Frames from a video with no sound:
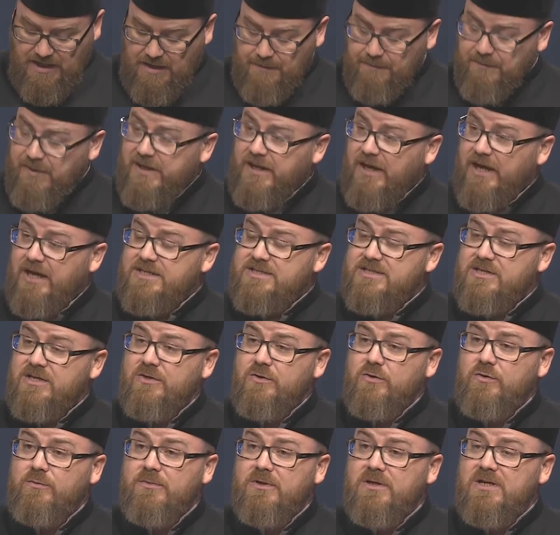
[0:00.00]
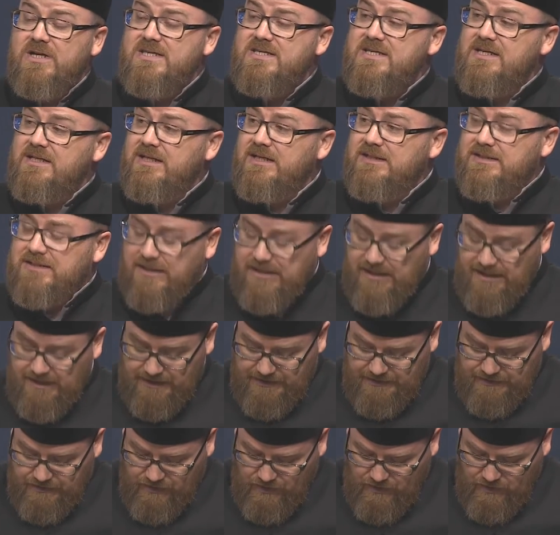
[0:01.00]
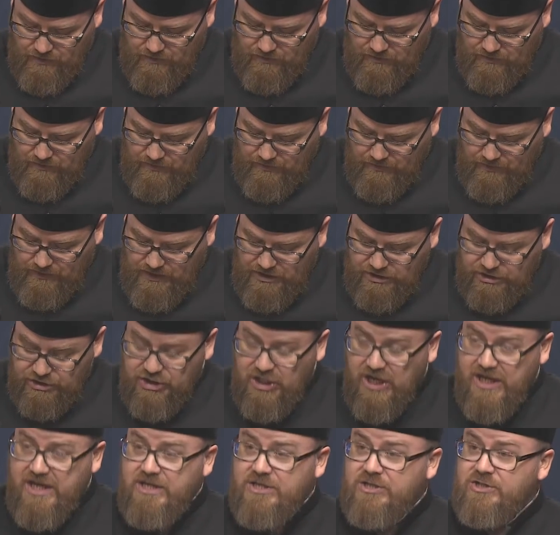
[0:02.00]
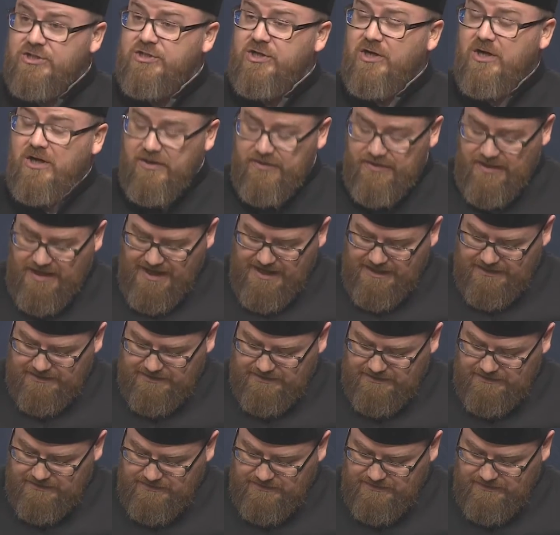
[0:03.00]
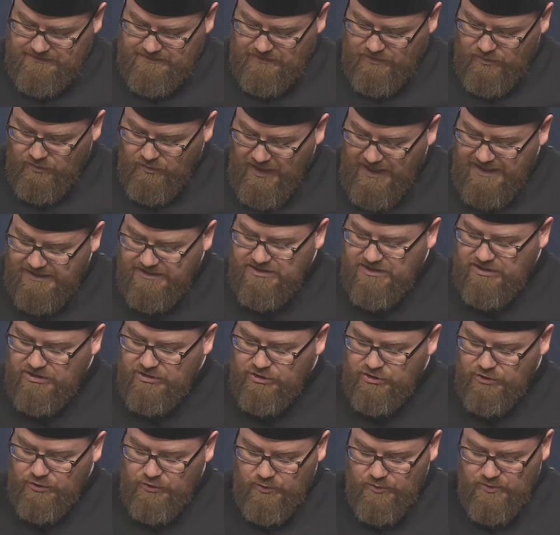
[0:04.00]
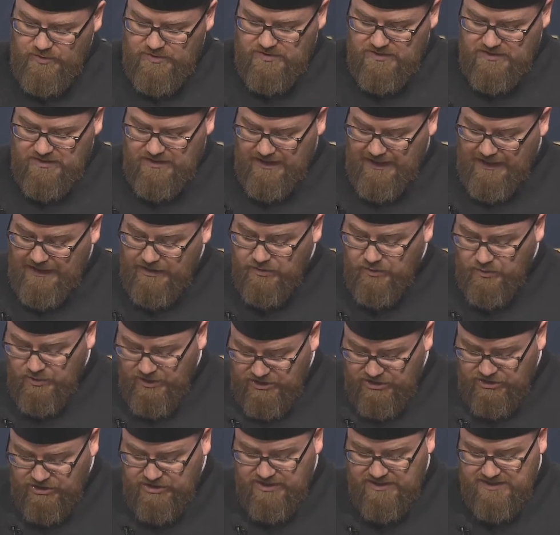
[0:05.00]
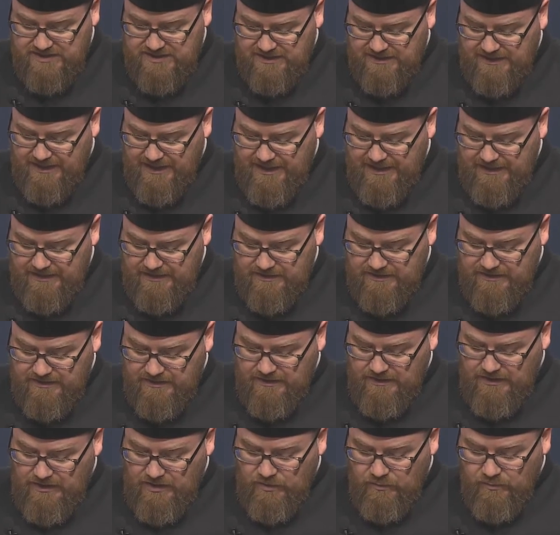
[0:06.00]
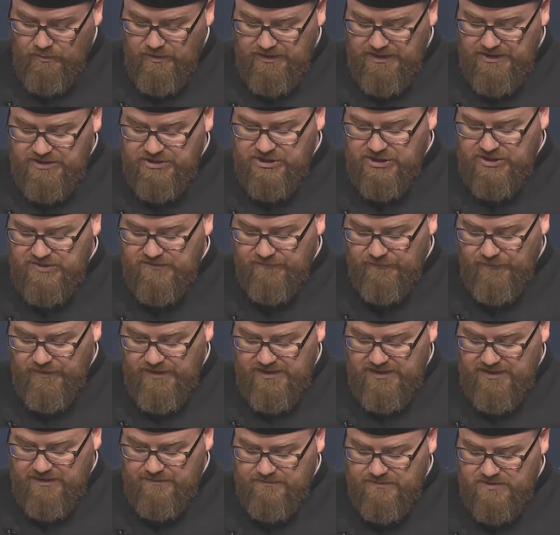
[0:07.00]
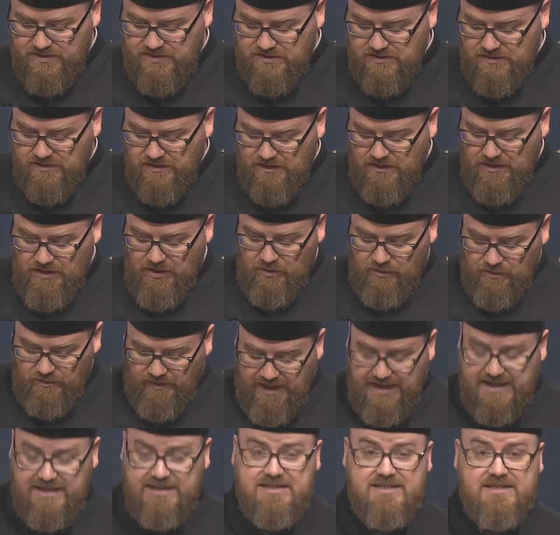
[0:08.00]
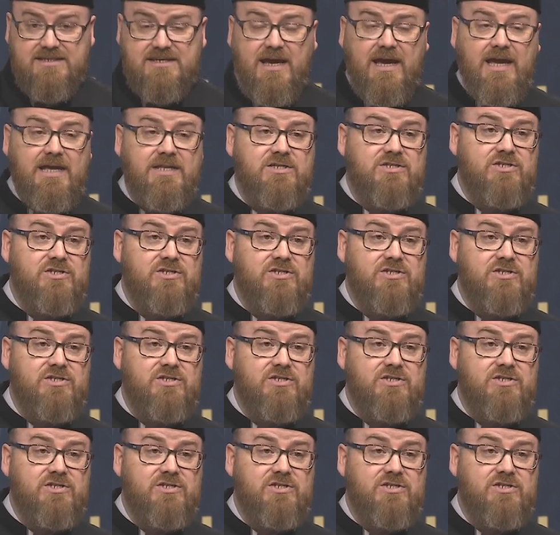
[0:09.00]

But Hazrat Umar Radhiyallahu Ta'ala Anhu changed all that, granting Jews and Christians alike religious freedoms, rights, and